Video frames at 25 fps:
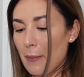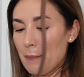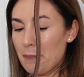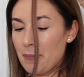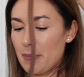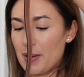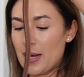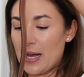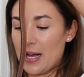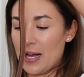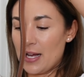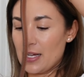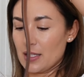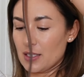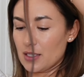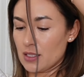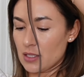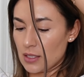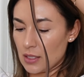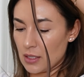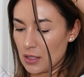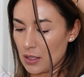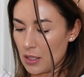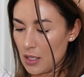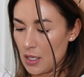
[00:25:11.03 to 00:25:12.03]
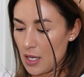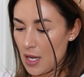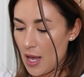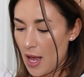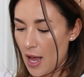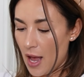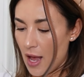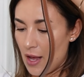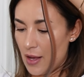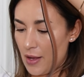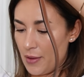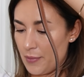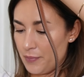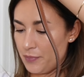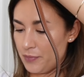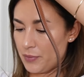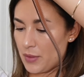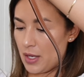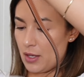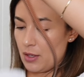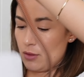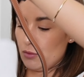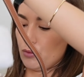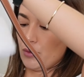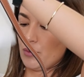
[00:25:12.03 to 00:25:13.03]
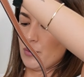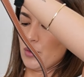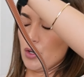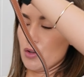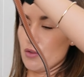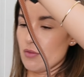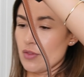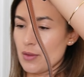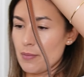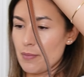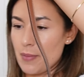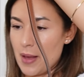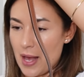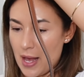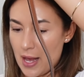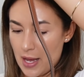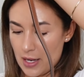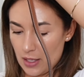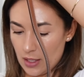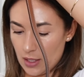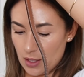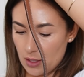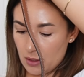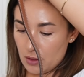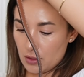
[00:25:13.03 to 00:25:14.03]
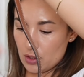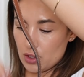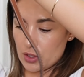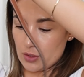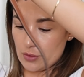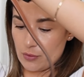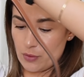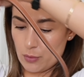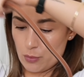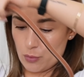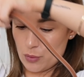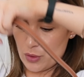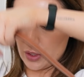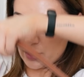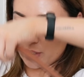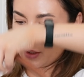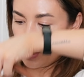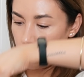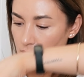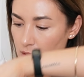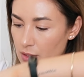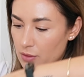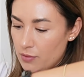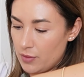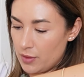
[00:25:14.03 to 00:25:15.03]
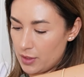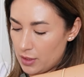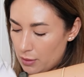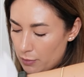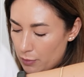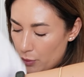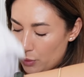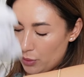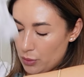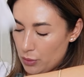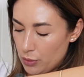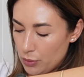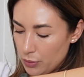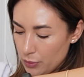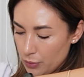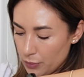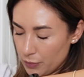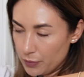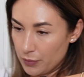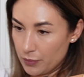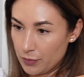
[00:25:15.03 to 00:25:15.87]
But I'll remove the padding just from what is visible.